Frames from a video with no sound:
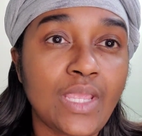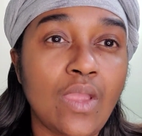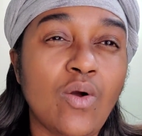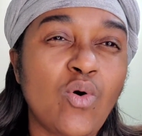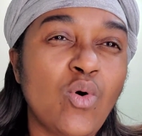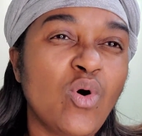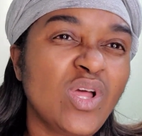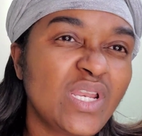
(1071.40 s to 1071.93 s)

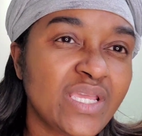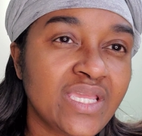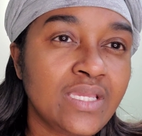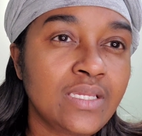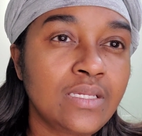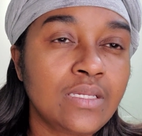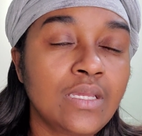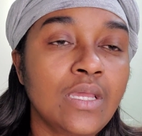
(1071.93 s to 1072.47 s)

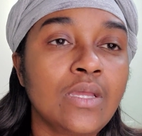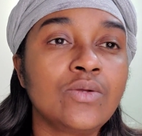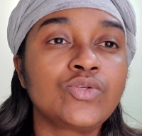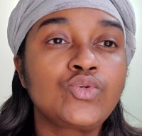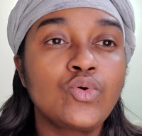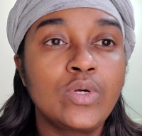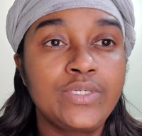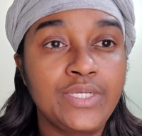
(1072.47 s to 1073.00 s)
oily
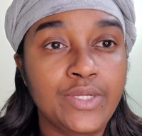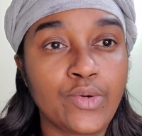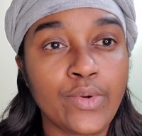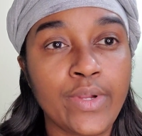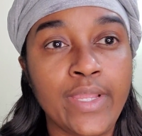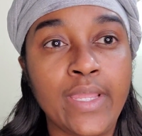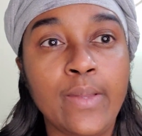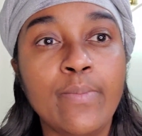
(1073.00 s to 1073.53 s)
to a
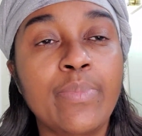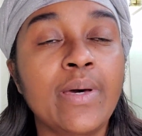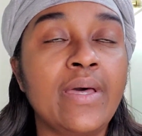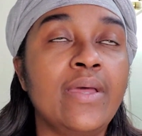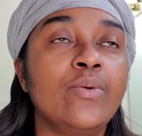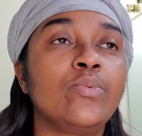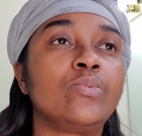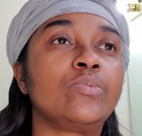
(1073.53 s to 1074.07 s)
degree,
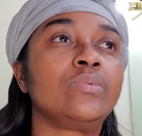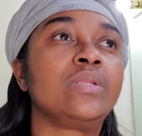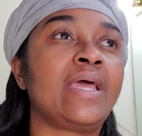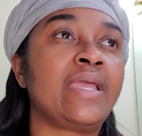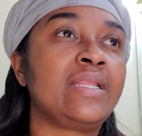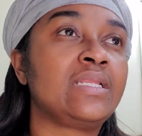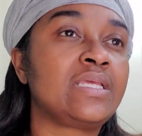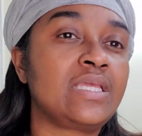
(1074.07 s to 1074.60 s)
but
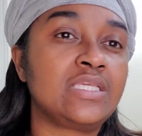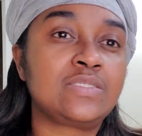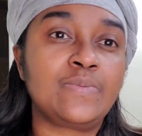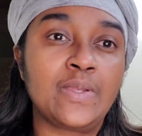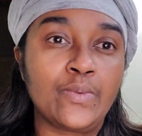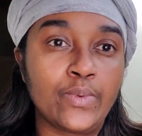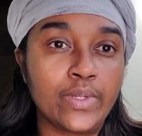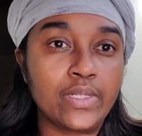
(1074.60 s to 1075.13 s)
lately it's
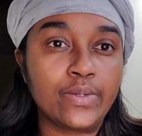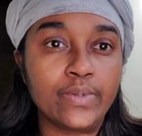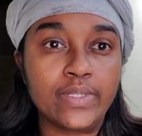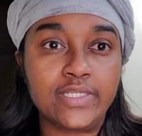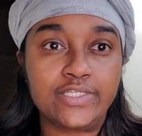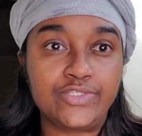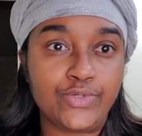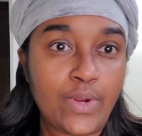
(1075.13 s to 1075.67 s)
been really,
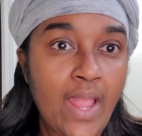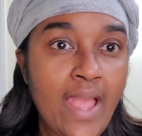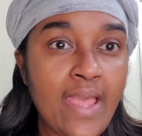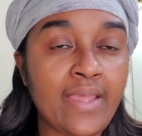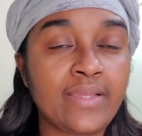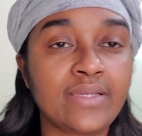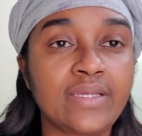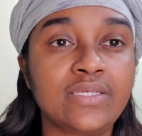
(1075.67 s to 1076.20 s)
really
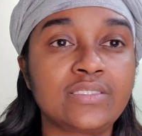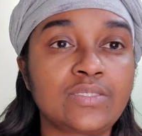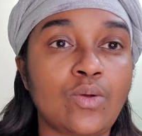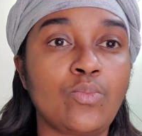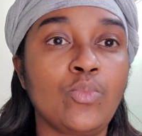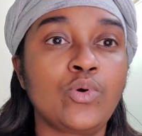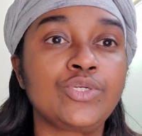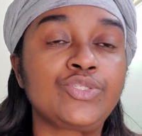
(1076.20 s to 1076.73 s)
dry. And so
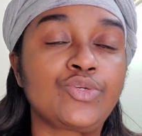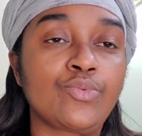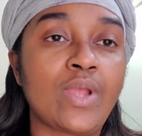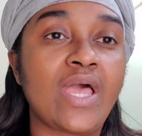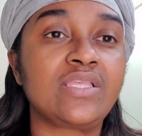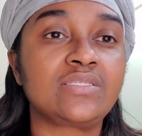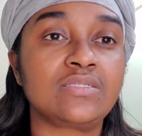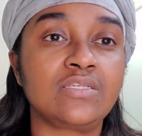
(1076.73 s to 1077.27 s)

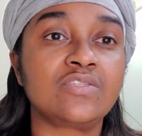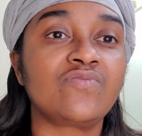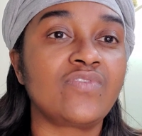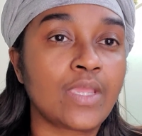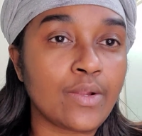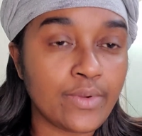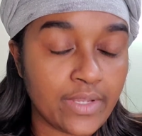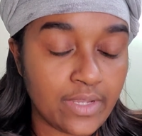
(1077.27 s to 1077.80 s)
moisturizing is
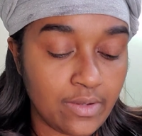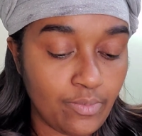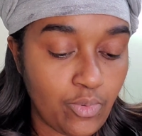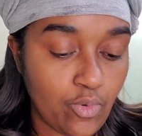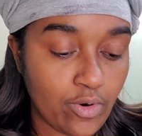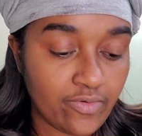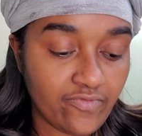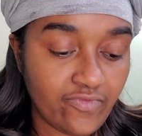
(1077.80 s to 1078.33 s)
very
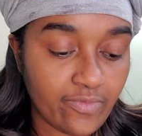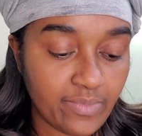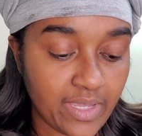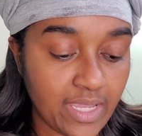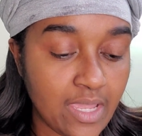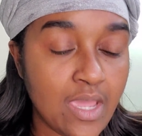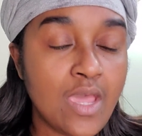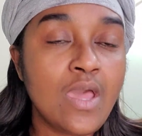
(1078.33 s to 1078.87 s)
important for me.